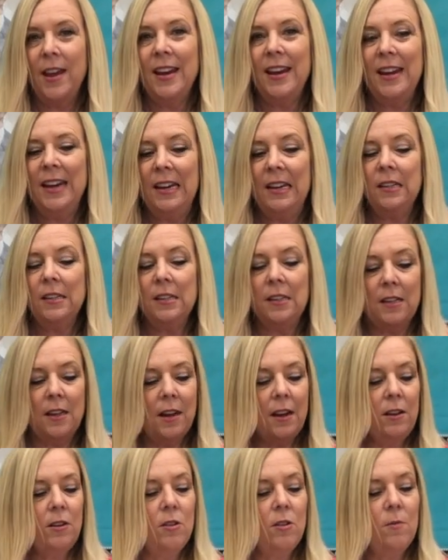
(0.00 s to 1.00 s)

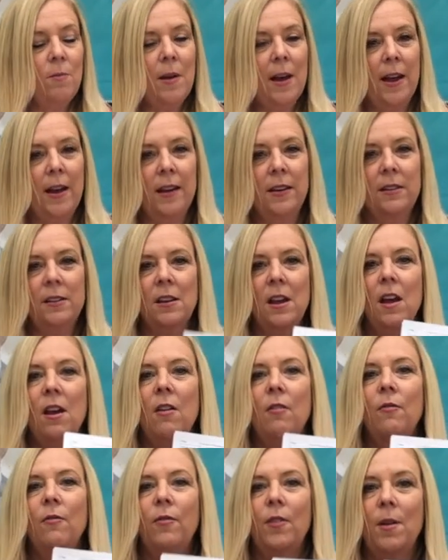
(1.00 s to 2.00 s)
inside your bags
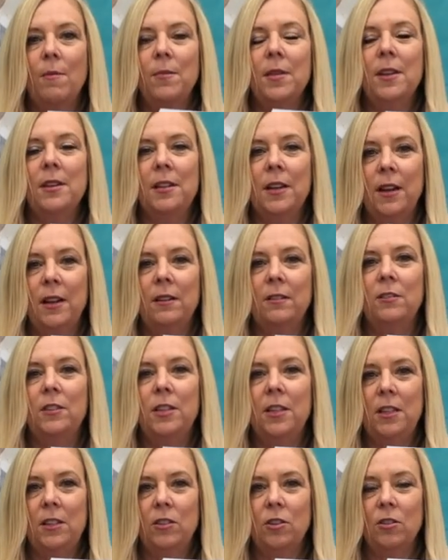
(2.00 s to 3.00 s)
from the Title
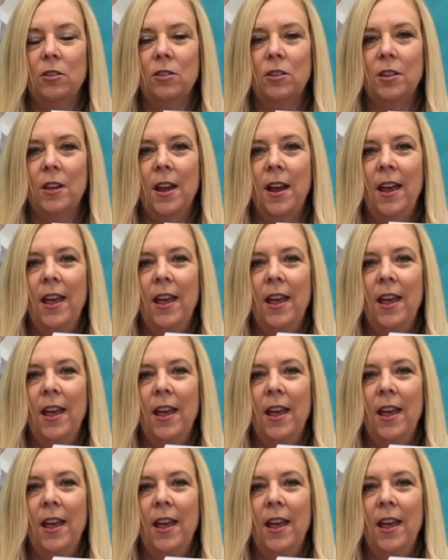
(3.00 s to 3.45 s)
teachers.